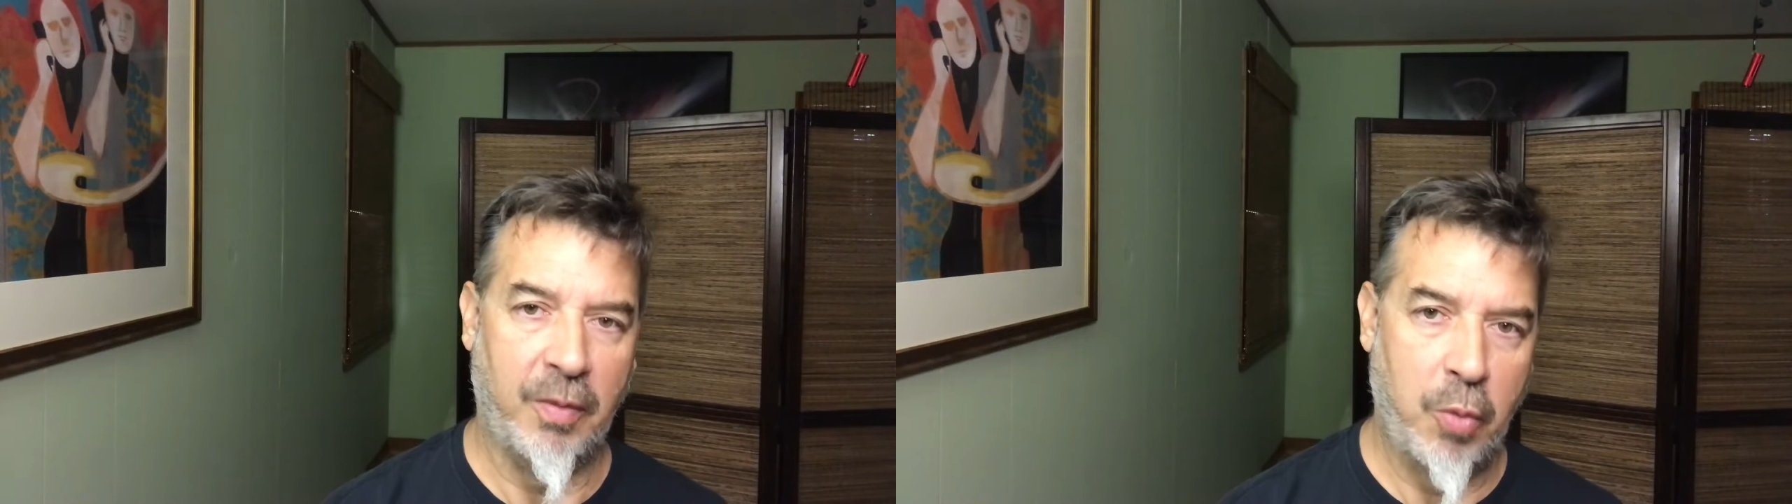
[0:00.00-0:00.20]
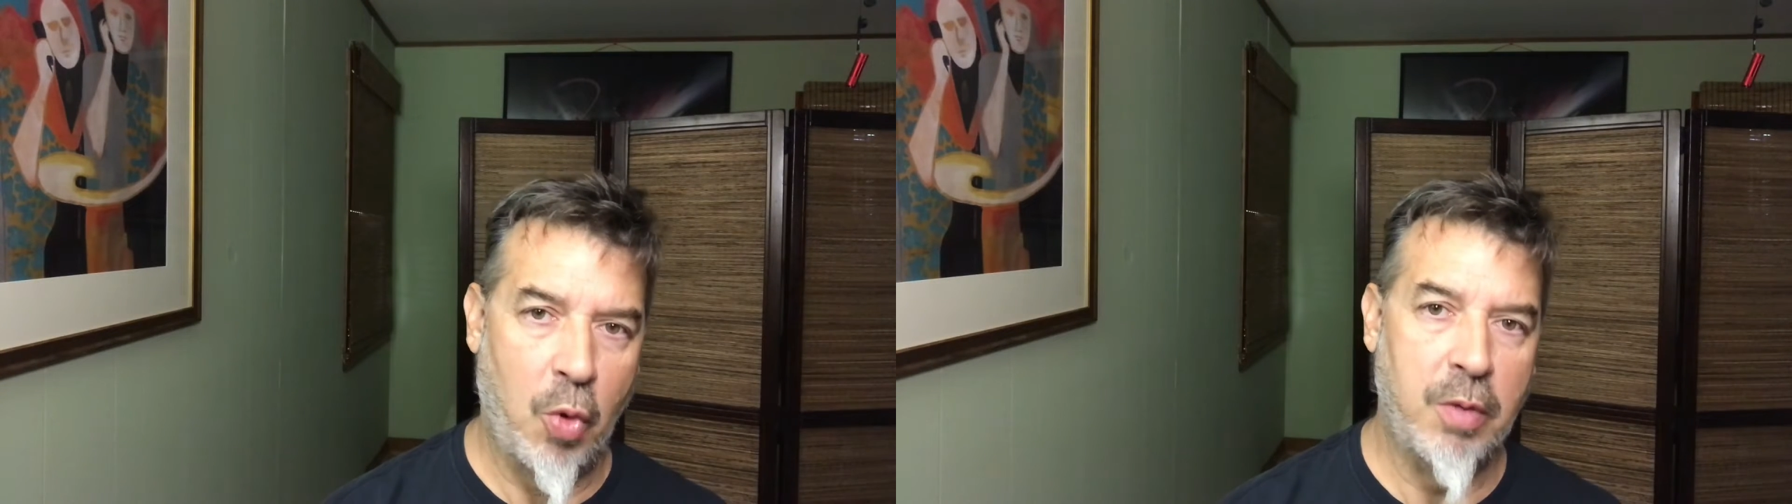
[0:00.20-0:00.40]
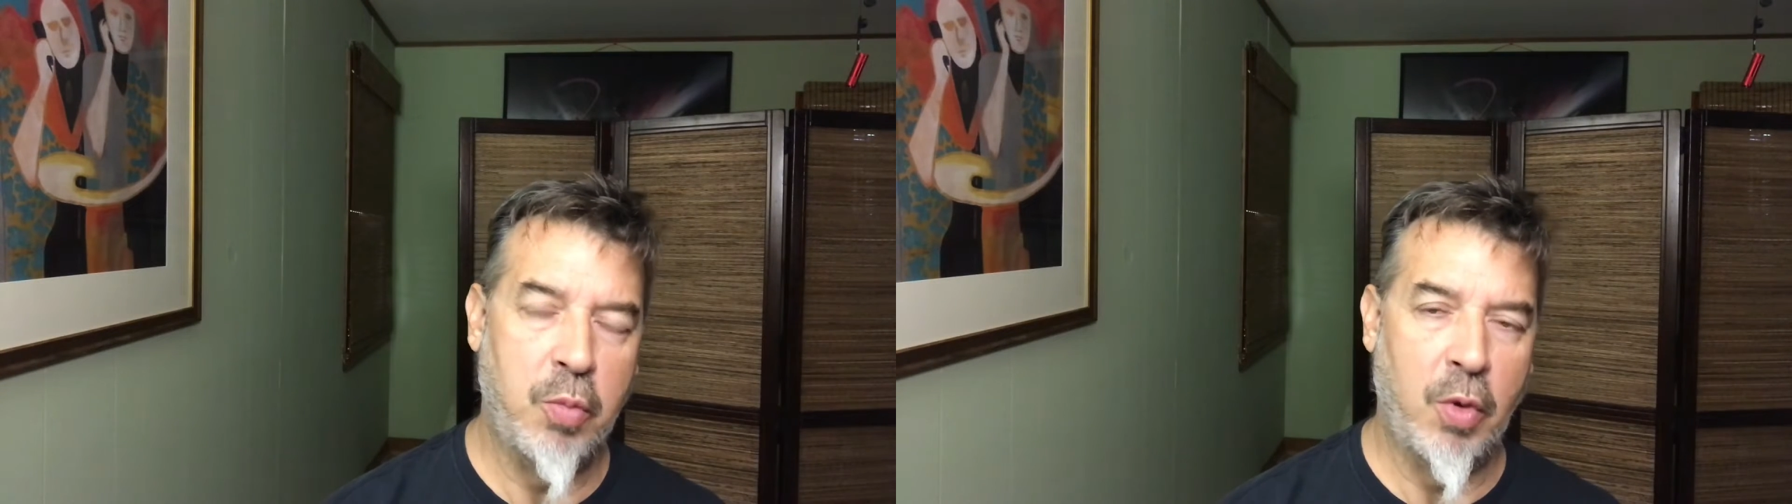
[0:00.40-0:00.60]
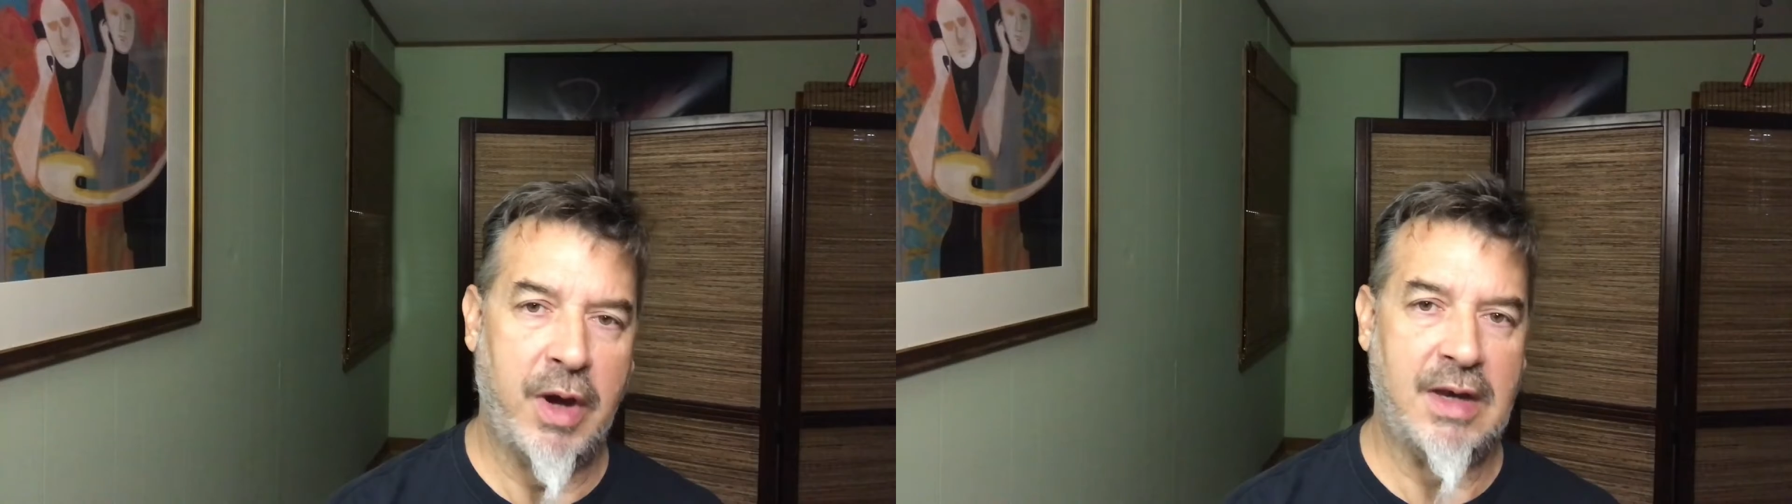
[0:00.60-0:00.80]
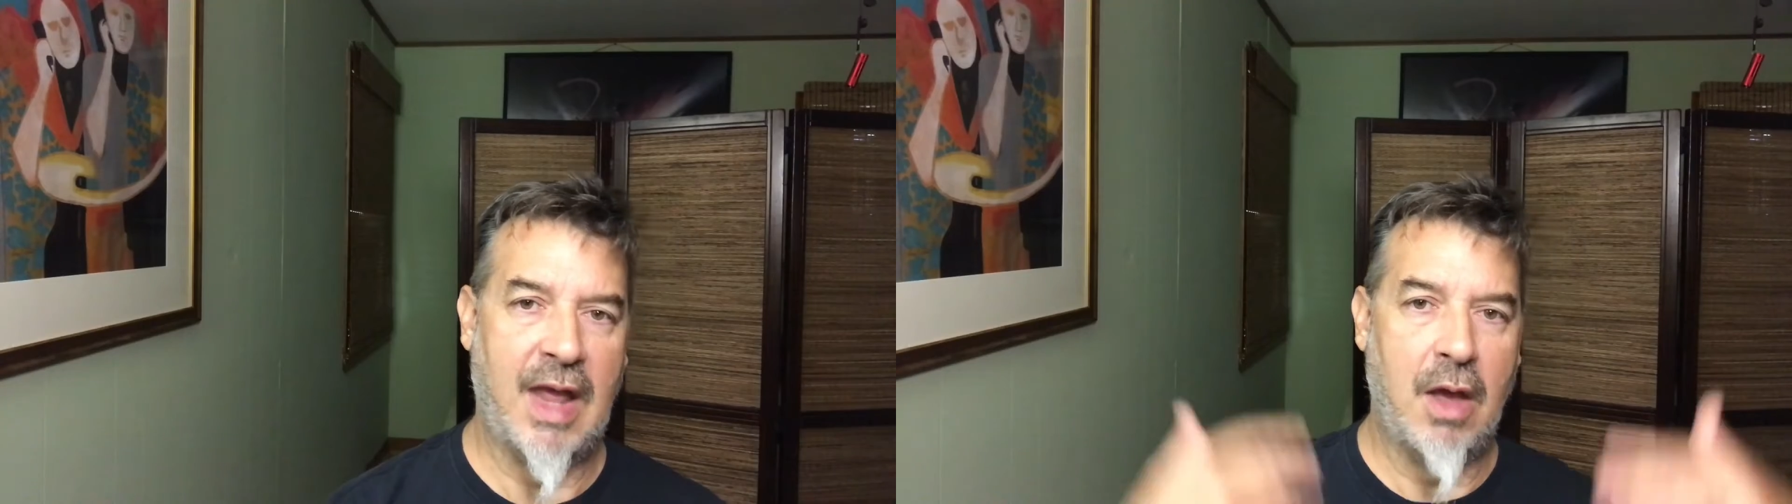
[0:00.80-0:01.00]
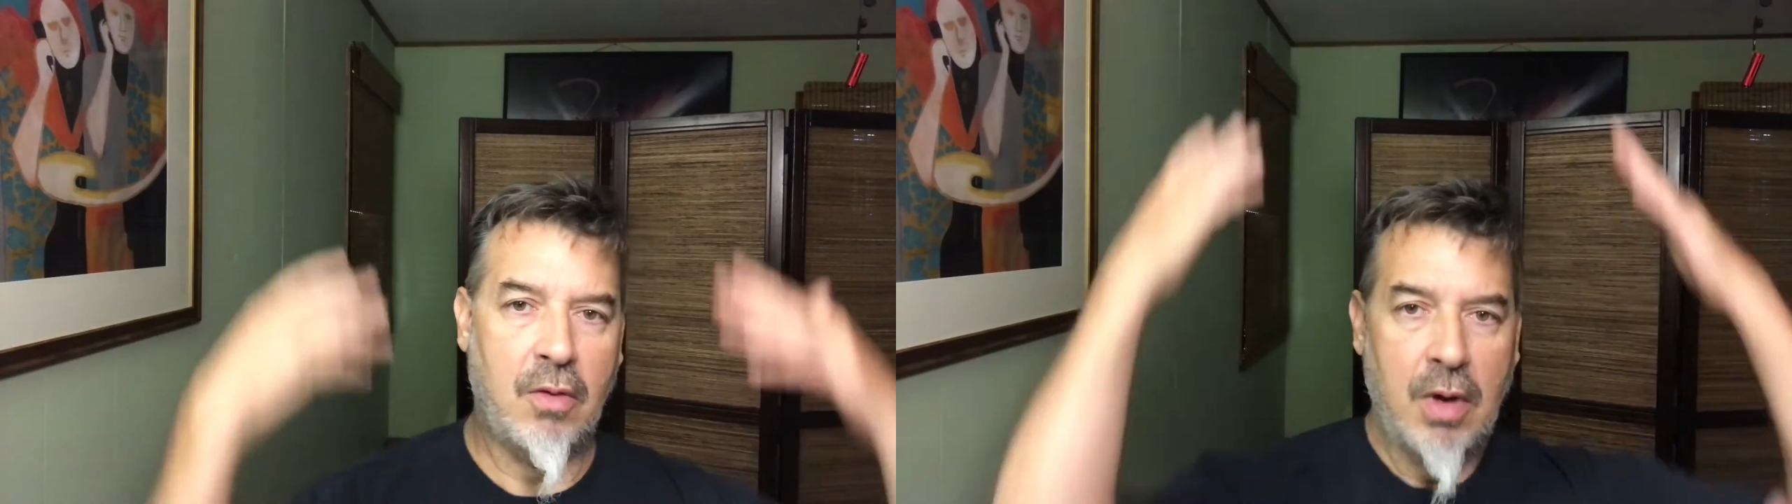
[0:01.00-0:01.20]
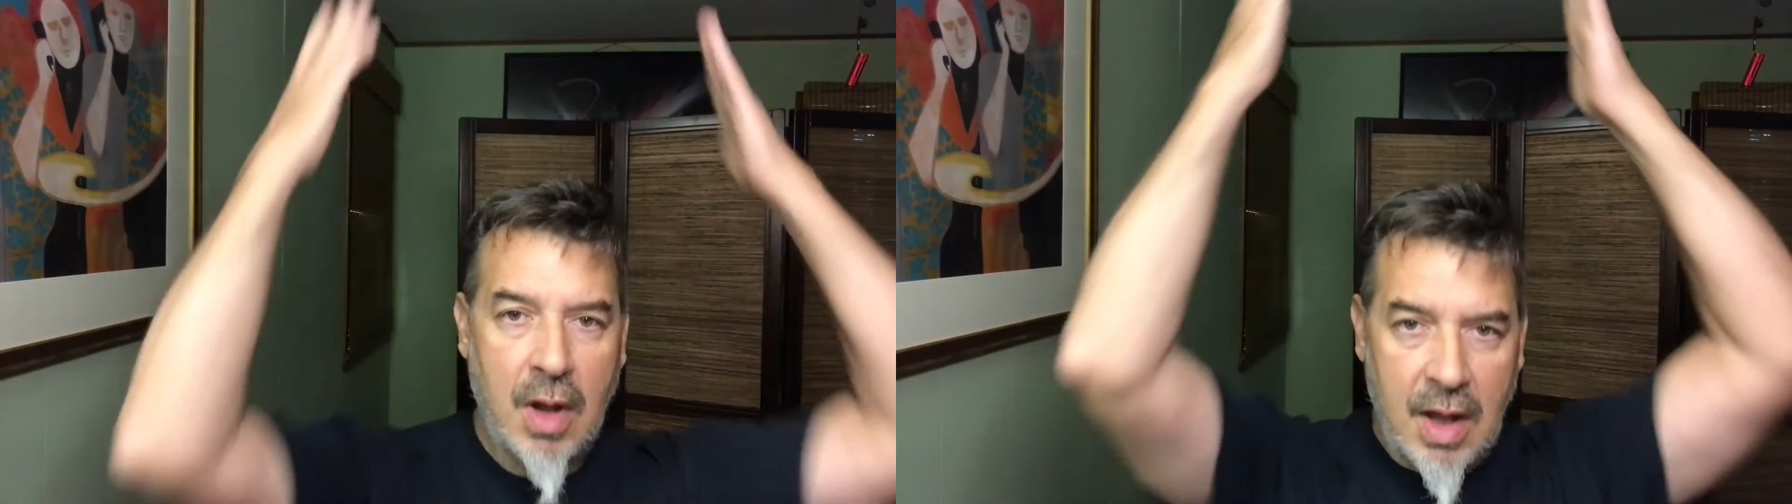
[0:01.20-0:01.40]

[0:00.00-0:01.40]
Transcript: a point pointing down